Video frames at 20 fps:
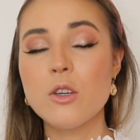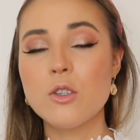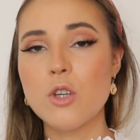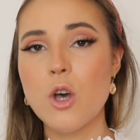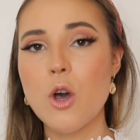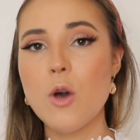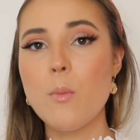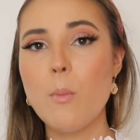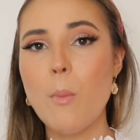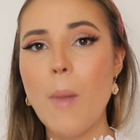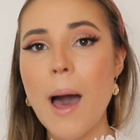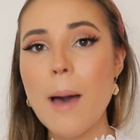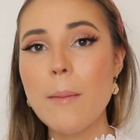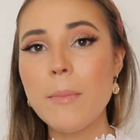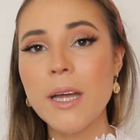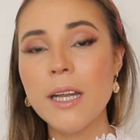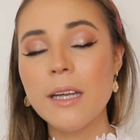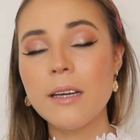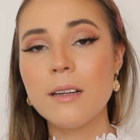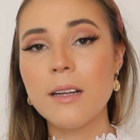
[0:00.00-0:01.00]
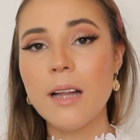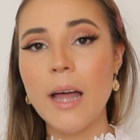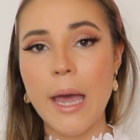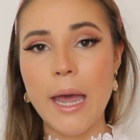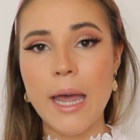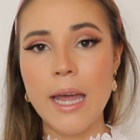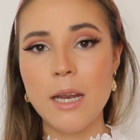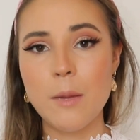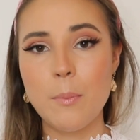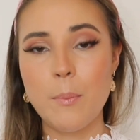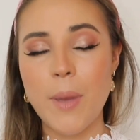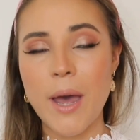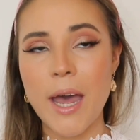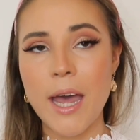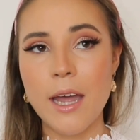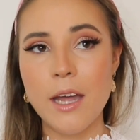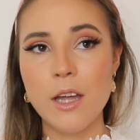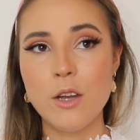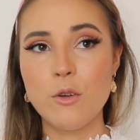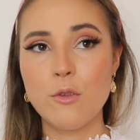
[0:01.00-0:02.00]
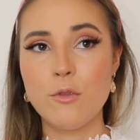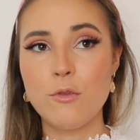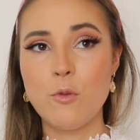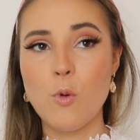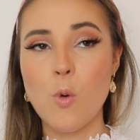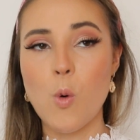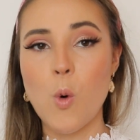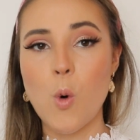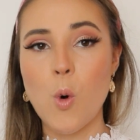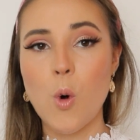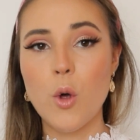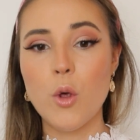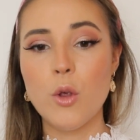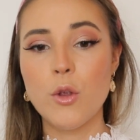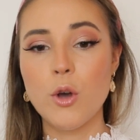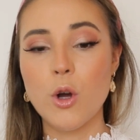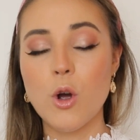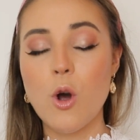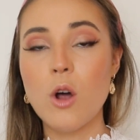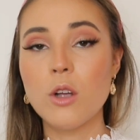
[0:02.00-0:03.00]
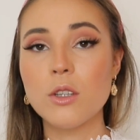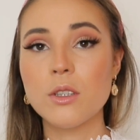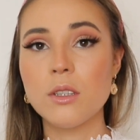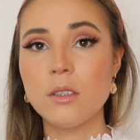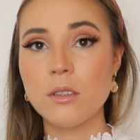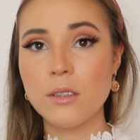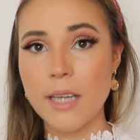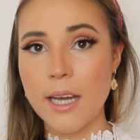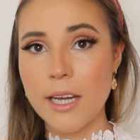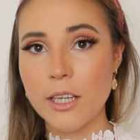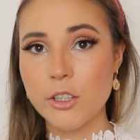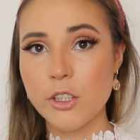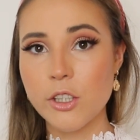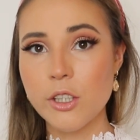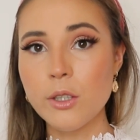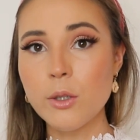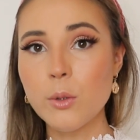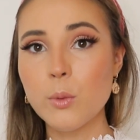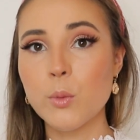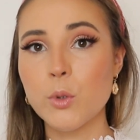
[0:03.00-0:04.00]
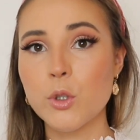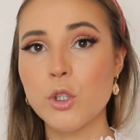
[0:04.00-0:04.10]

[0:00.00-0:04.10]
So my medical aid paid for the consultation,